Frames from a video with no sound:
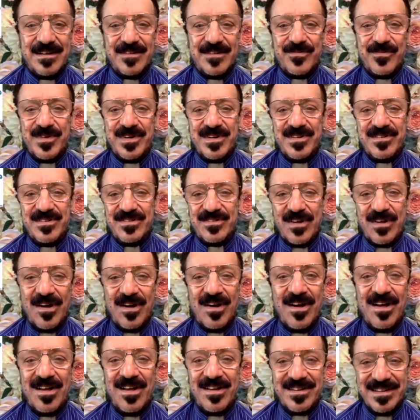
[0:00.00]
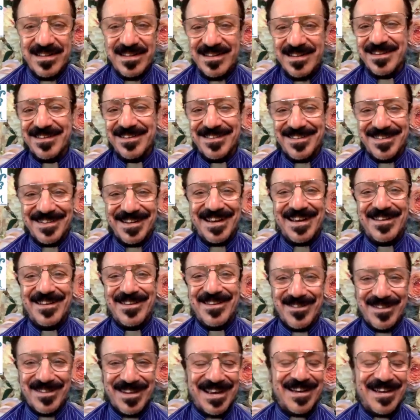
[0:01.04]
if we just all heal
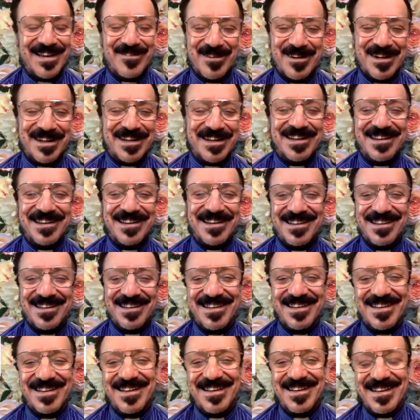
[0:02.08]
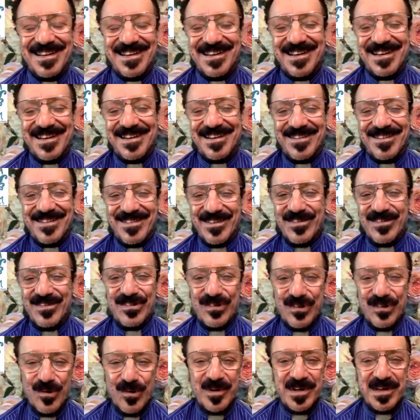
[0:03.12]
together that way? Just
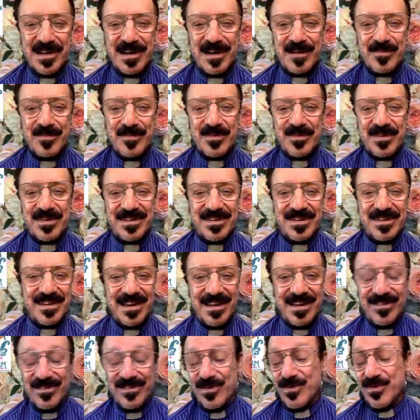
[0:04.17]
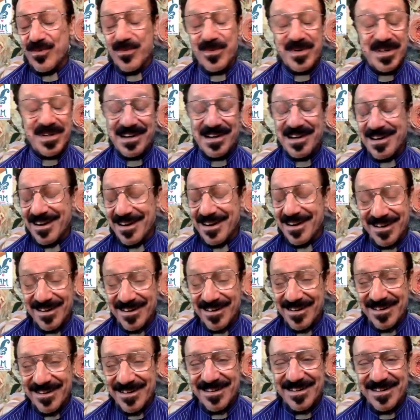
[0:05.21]
showing up as who we
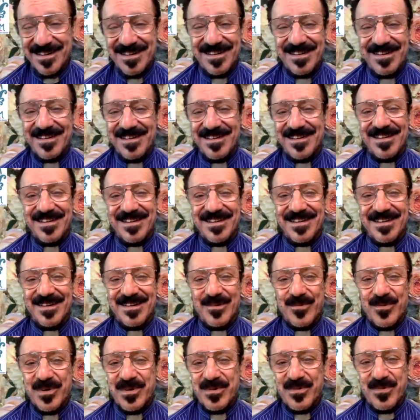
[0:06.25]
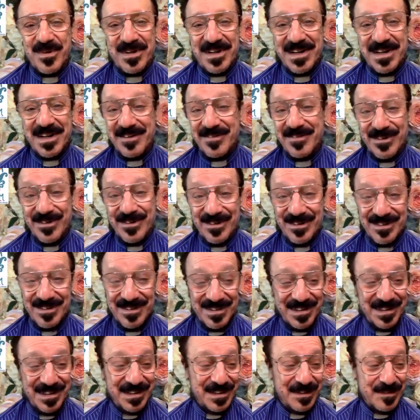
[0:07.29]
are with whatever
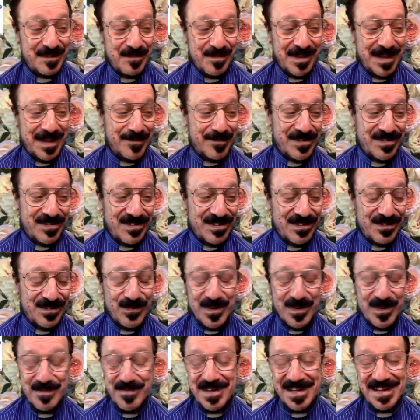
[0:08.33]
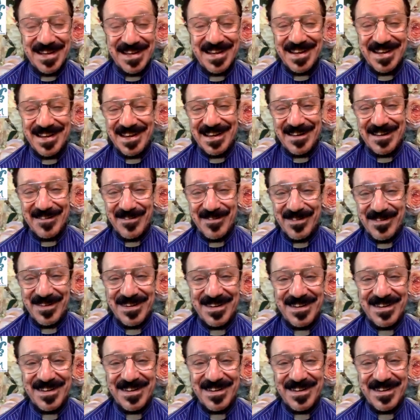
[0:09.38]
little blemishes we may have